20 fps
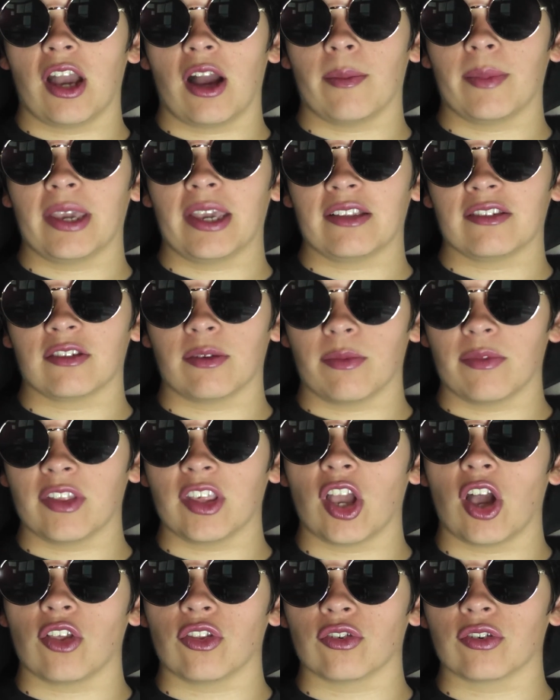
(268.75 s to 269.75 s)
Yami, and some of
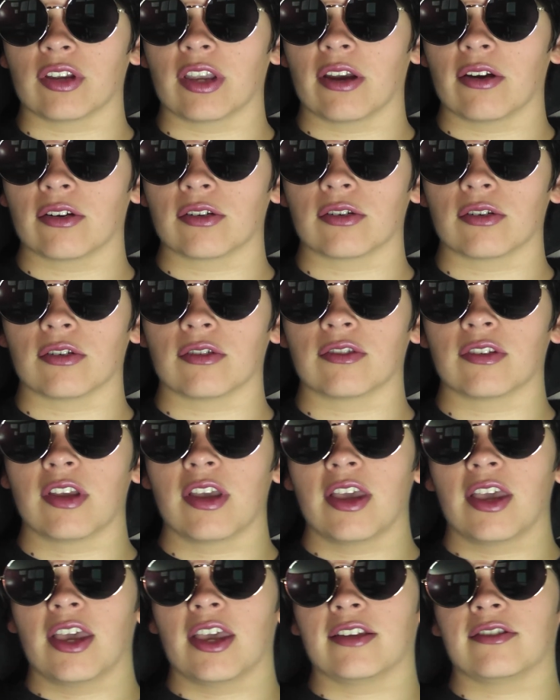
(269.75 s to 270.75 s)
the other characters,
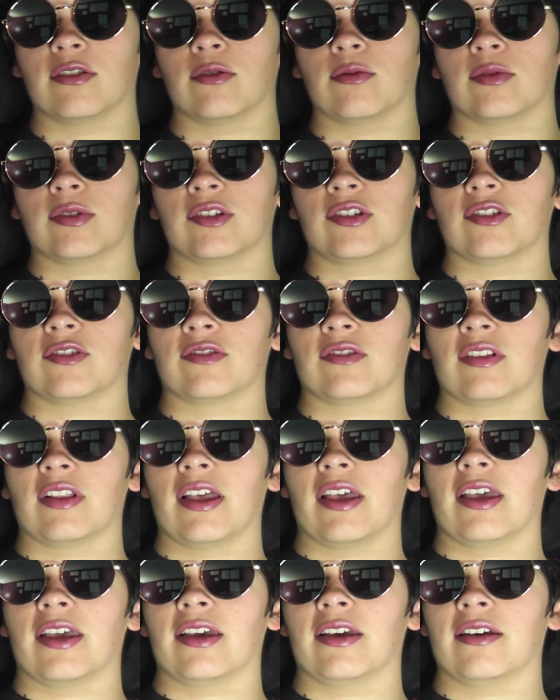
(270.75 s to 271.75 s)
and so it was just
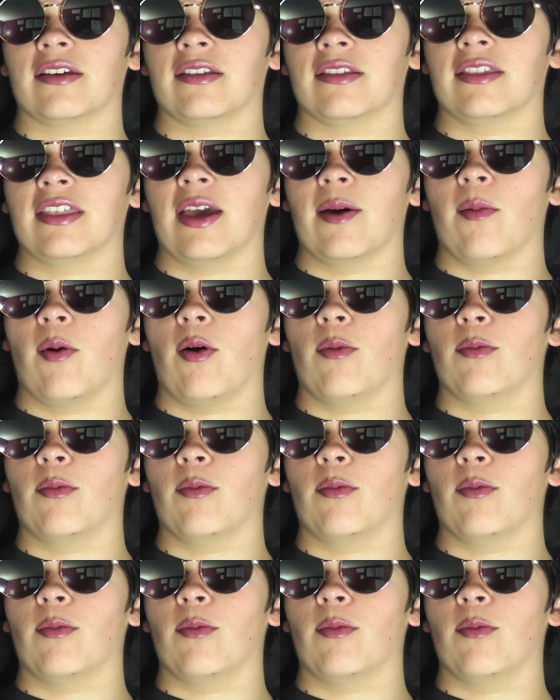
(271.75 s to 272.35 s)
like them